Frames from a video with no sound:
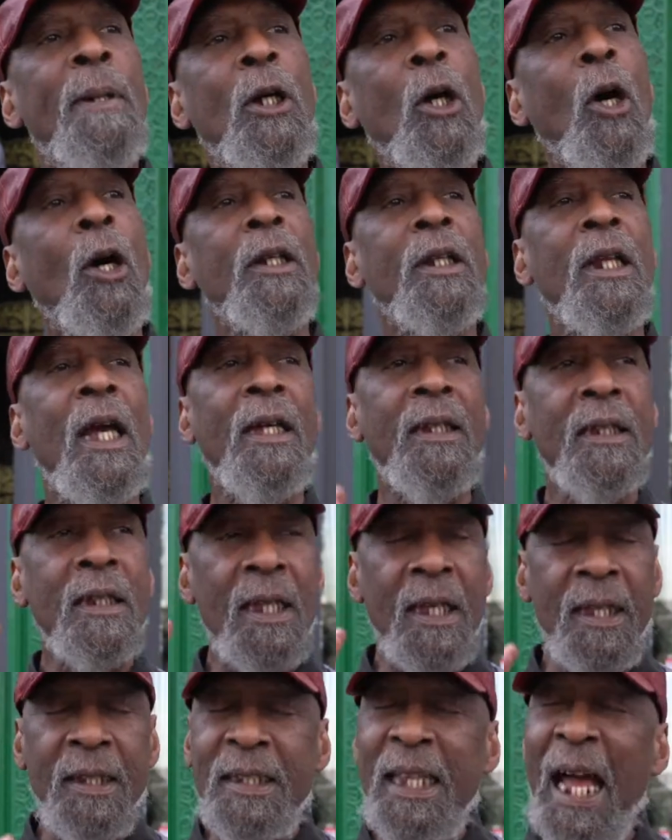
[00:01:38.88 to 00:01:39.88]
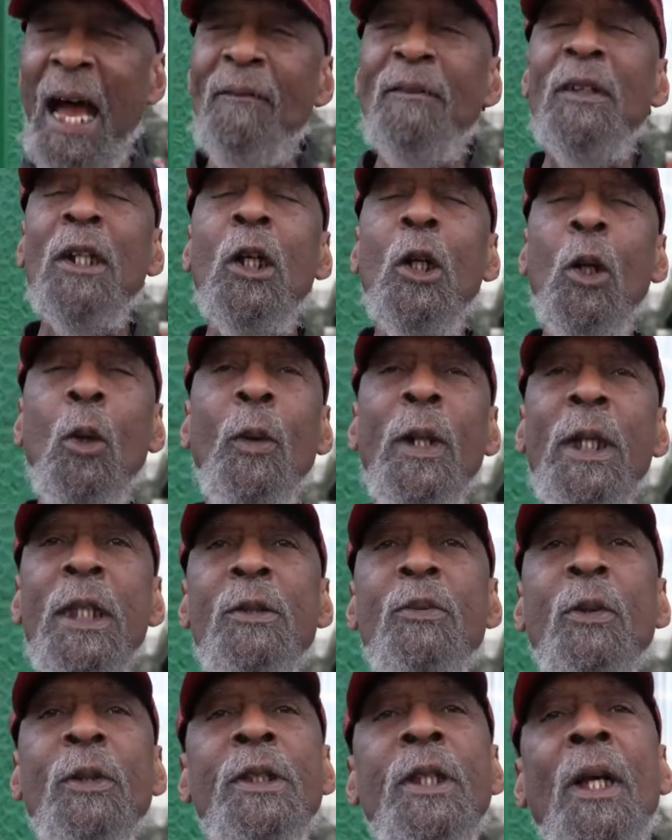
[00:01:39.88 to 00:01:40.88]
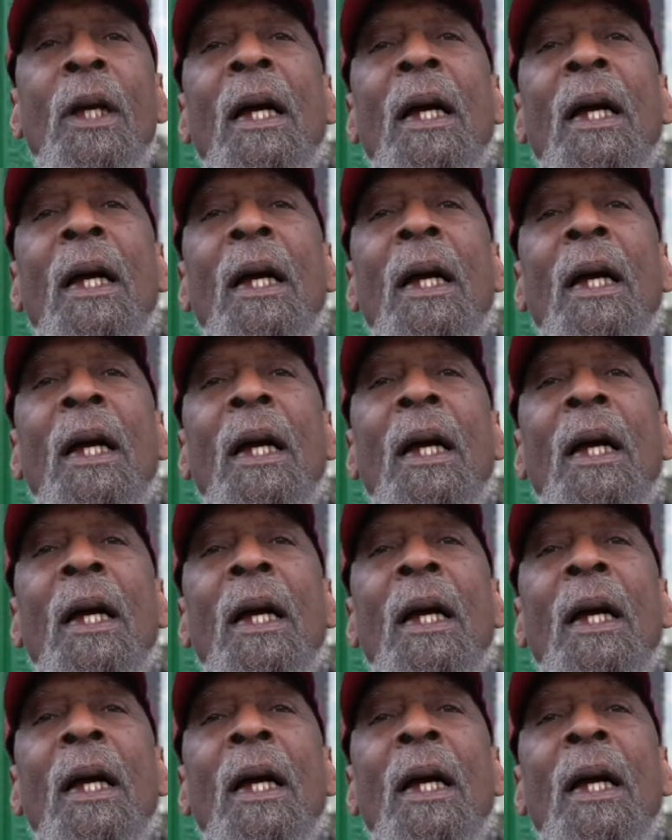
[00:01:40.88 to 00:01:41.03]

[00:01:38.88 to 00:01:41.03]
Because David Luiz was